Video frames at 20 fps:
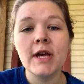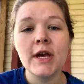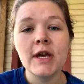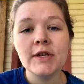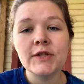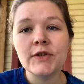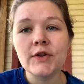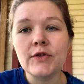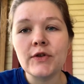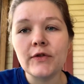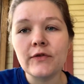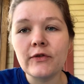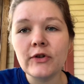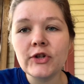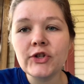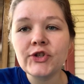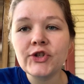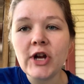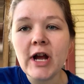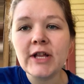So, their
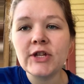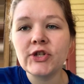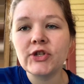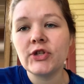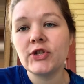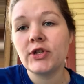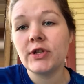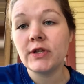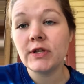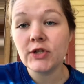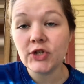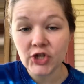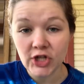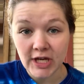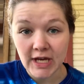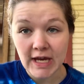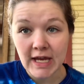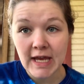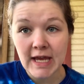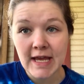first
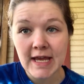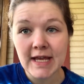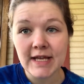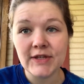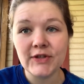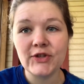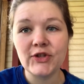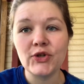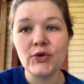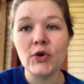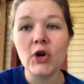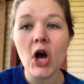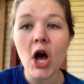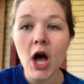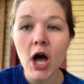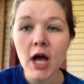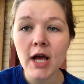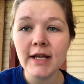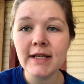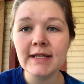strategy is to
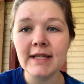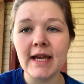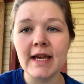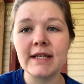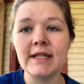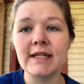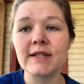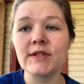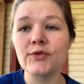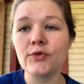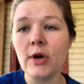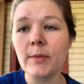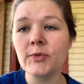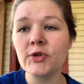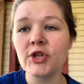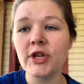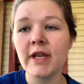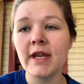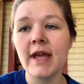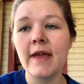cause a
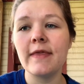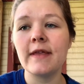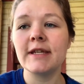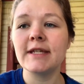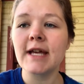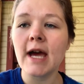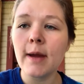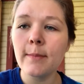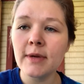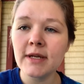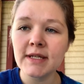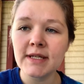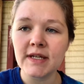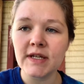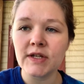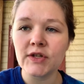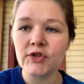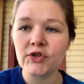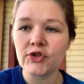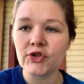disruption in the diamond
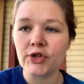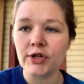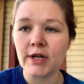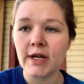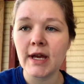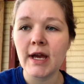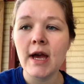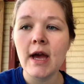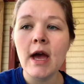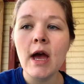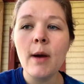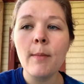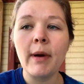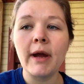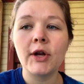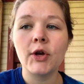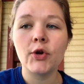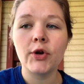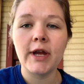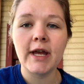industry by
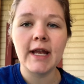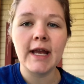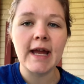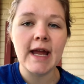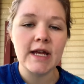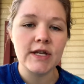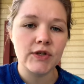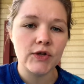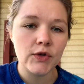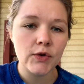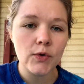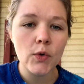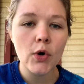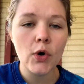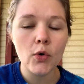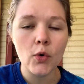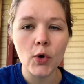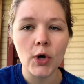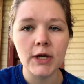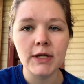creating a
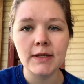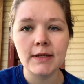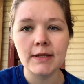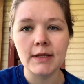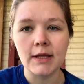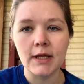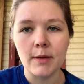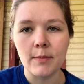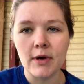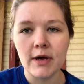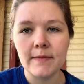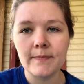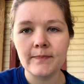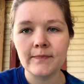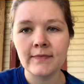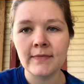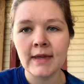two-horned dilemma.